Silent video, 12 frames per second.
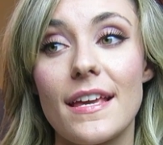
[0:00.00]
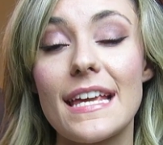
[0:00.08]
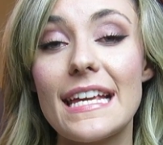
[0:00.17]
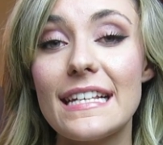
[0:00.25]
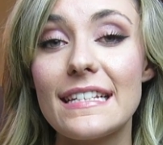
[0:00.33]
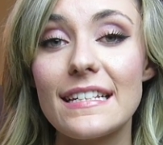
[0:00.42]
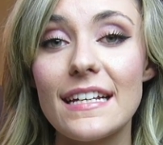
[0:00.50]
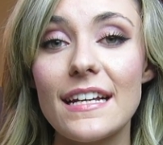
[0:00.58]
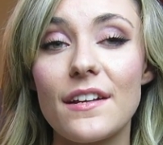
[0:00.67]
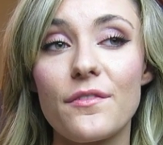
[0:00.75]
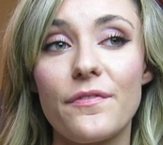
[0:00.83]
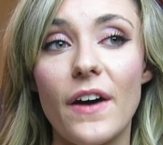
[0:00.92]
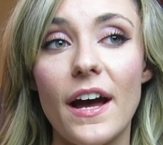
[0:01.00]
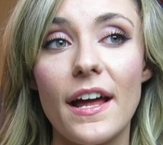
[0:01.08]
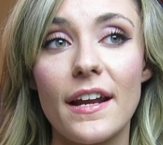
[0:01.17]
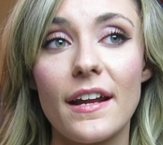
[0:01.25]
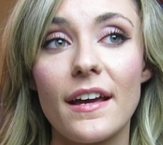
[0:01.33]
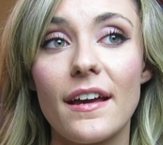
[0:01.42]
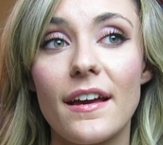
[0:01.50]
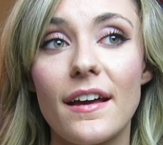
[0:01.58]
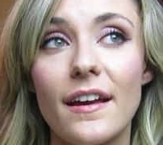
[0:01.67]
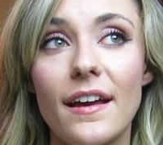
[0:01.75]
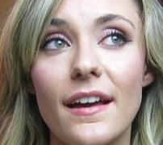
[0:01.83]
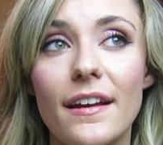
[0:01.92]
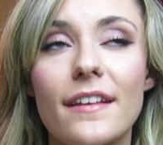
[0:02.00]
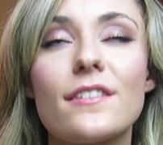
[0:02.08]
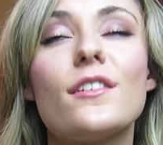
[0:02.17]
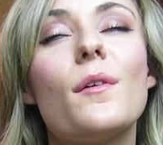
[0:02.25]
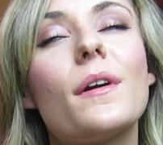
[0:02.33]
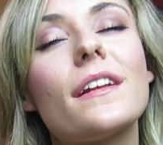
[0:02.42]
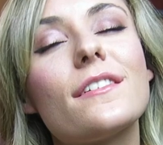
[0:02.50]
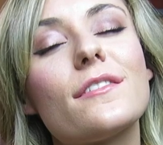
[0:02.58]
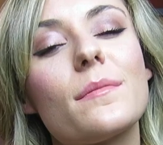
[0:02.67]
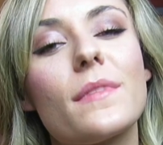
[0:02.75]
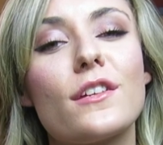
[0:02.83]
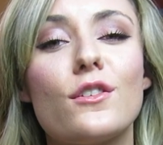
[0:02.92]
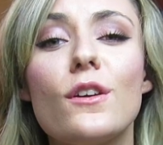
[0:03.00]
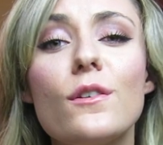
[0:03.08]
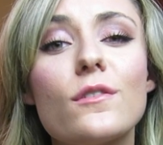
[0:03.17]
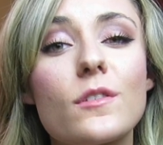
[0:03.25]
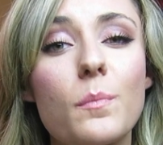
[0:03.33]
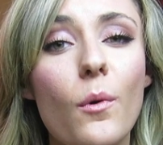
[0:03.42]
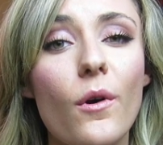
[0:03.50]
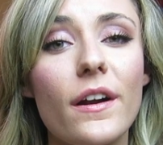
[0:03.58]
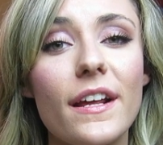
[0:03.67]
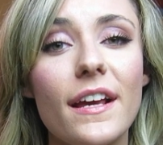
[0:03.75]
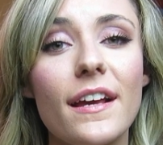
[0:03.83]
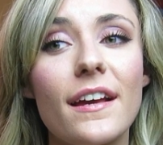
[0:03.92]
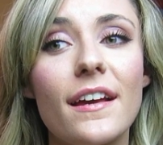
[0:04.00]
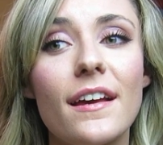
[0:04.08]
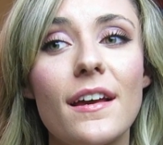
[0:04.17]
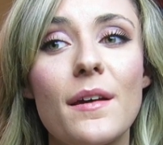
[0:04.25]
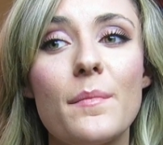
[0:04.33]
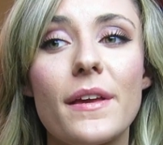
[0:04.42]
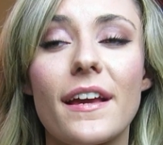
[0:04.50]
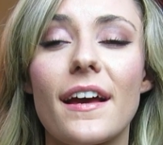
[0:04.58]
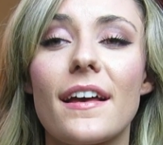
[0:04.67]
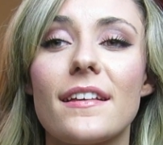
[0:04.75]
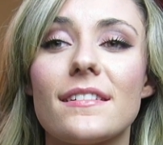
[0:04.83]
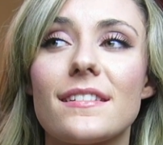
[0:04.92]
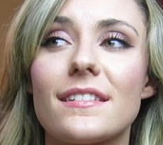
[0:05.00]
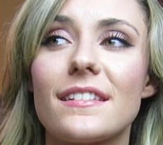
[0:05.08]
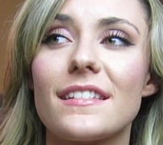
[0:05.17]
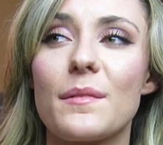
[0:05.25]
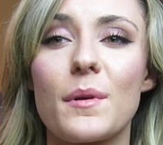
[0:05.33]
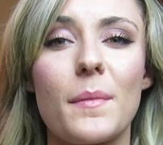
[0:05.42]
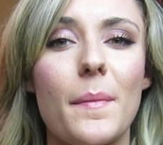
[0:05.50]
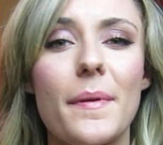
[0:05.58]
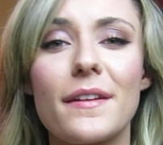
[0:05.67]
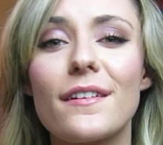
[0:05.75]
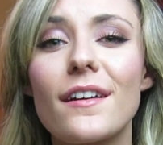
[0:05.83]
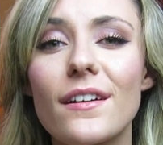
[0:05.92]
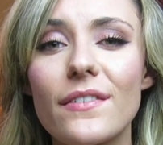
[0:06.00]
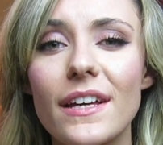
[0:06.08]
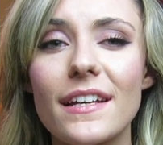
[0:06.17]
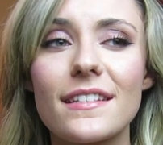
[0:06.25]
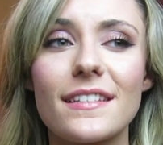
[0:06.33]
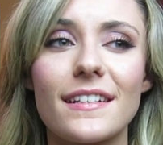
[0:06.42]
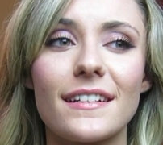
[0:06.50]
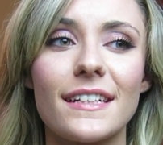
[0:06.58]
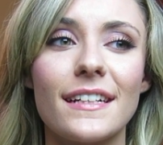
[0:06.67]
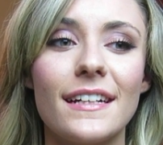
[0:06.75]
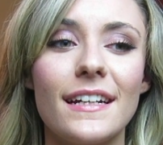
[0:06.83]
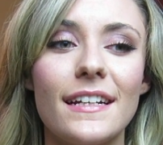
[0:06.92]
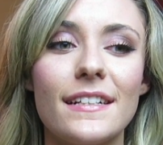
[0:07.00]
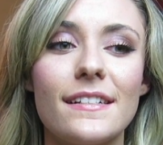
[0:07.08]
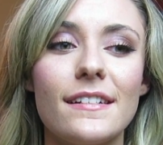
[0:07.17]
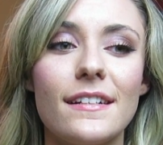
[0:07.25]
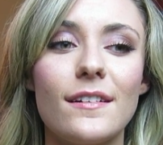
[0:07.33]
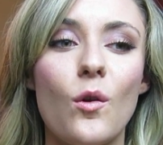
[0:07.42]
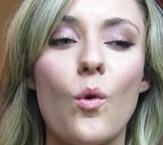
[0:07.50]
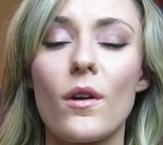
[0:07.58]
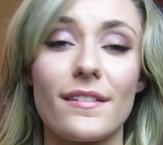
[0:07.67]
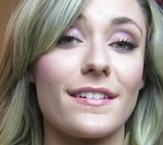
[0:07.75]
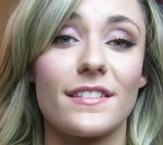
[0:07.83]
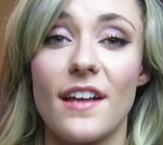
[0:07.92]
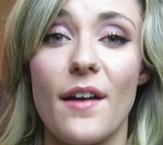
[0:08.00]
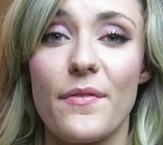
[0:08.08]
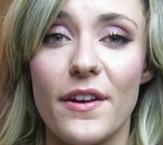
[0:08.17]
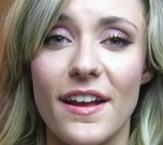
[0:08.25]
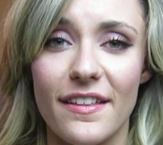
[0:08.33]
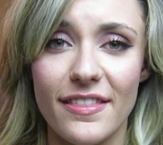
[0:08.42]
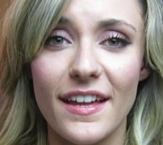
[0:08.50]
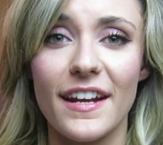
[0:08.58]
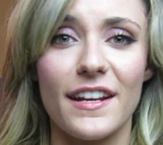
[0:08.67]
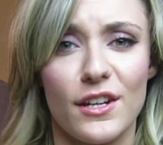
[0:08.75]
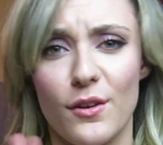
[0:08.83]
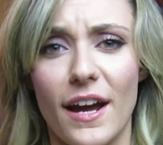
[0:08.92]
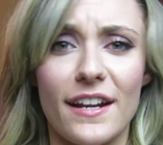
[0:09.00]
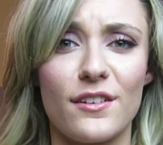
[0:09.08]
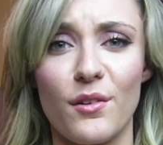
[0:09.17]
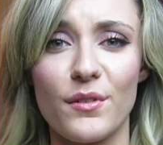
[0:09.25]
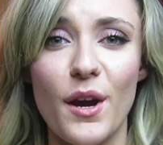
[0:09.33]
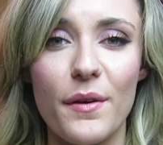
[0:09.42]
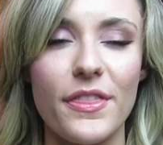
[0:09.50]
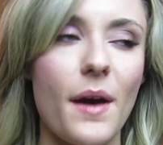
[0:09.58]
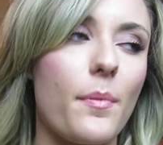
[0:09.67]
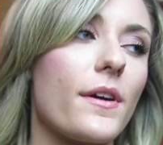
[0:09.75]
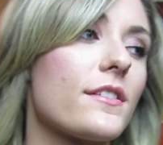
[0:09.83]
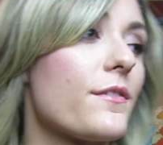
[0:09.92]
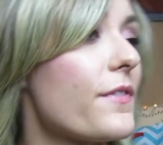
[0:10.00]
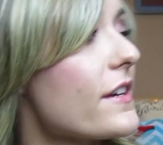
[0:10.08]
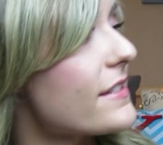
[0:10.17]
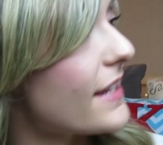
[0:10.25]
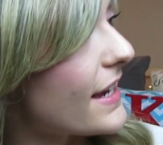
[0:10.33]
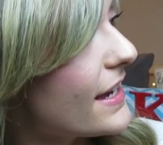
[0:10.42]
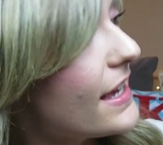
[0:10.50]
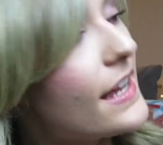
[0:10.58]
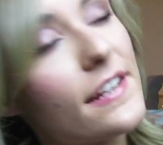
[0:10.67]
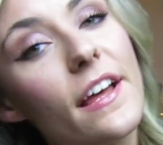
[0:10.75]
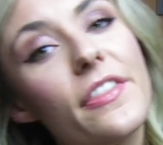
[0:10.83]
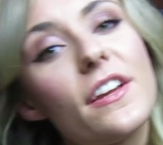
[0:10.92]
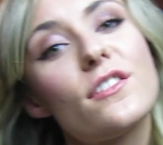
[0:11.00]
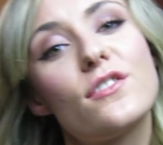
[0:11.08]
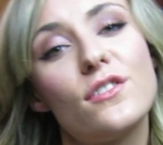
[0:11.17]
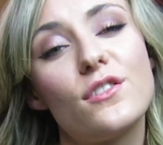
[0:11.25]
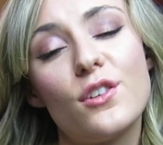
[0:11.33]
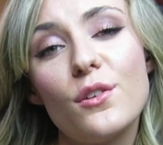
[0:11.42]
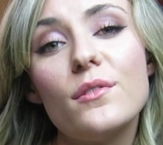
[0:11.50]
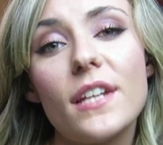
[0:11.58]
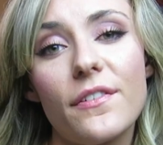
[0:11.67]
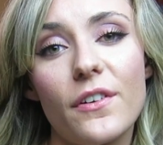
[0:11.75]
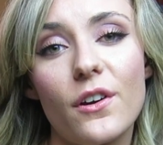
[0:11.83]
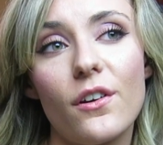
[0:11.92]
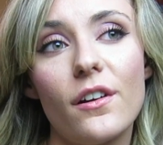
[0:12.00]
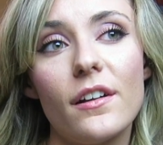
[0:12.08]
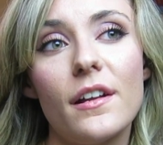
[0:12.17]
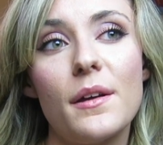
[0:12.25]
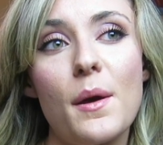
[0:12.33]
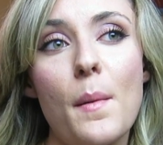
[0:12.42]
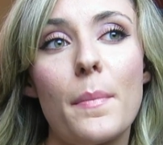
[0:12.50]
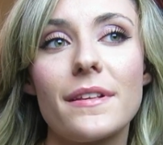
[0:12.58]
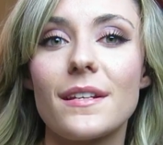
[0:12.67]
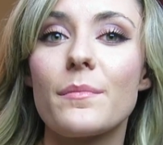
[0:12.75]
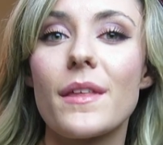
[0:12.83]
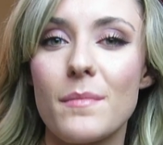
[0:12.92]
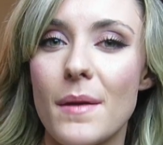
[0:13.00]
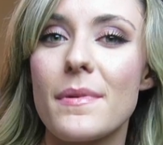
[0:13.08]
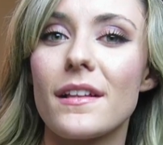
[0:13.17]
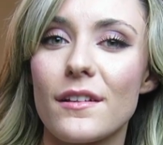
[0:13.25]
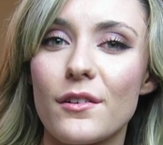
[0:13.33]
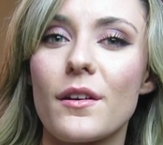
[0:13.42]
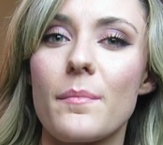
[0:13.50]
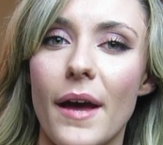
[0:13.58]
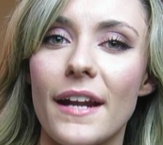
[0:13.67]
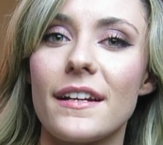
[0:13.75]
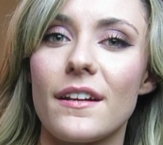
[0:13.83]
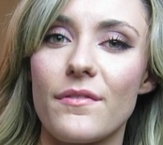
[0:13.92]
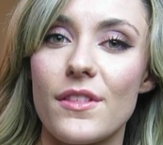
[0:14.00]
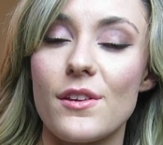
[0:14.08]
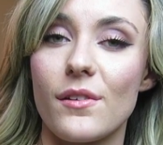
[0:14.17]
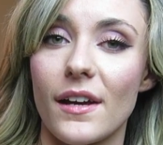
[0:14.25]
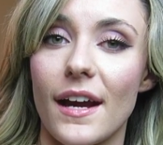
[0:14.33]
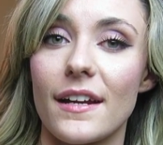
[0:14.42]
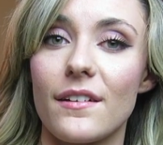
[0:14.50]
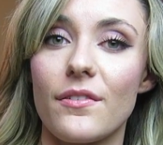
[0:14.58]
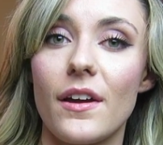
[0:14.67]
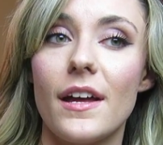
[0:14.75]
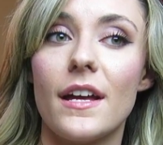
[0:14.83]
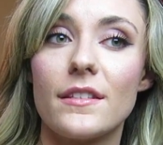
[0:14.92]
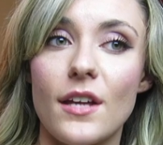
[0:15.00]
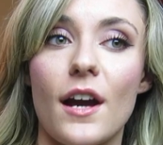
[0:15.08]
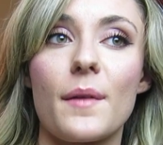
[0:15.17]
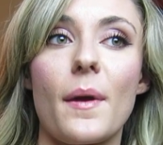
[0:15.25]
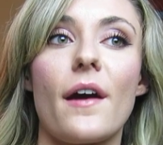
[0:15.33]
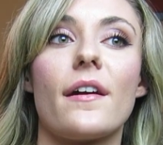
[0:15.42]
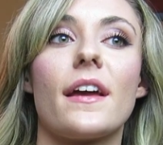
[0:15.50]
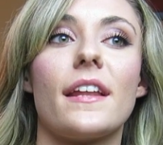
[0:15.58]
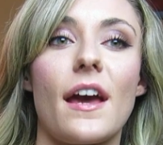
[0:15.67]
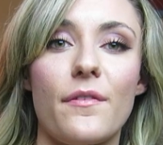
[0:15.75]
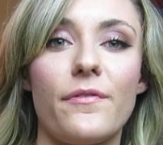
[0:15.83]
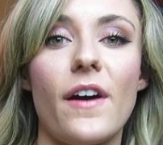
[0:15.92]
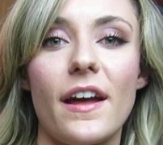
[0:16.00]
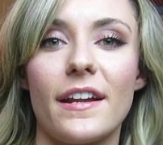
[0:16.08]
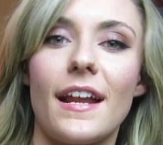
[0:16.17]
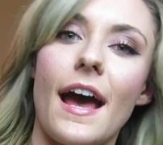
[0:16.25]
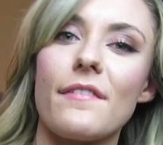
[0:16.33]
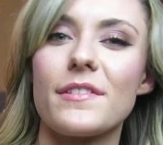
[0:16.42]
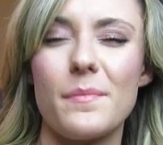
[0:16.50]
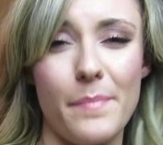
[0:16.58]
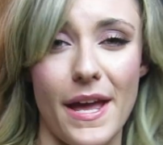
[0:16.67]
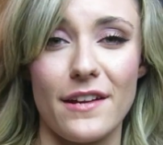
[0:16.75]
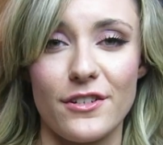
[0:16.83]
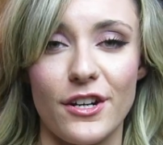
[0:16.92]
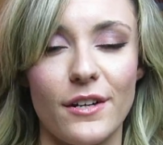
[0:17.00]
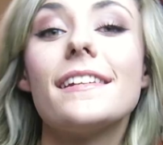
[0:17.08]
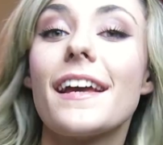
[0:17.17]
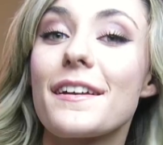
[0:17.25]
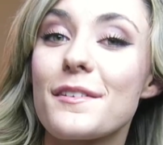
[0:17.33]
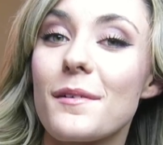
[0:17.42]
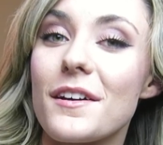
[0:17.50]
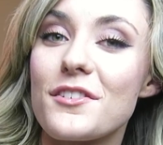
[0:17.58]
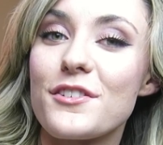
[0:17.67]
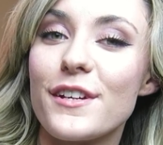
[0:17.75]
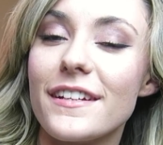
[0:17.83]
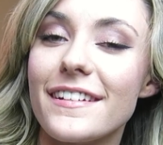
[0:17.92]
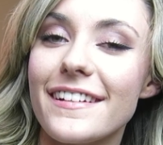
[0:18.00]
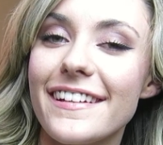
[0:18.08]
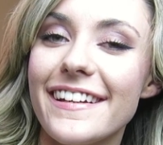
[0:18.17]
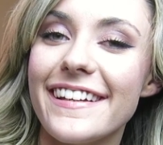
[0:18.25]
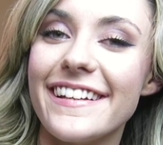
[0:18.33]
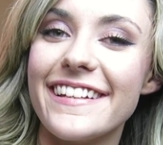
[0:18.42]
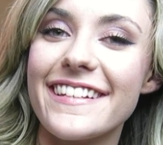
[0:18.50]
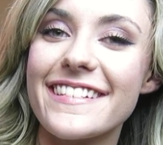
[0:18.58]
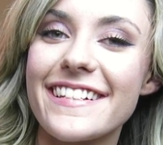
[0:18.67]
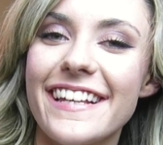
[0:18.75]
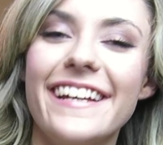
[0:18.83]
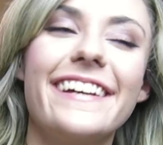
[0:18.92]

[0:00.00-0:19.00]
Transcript: easy and fun because you don't want to do something too sporty because someone might be nervous or just not very athletic and you kind of don't know at that point. So first date, nothing too difficult, but something maybe a little competitive that you can kind of talk about and have fun and have some banter. Next question is,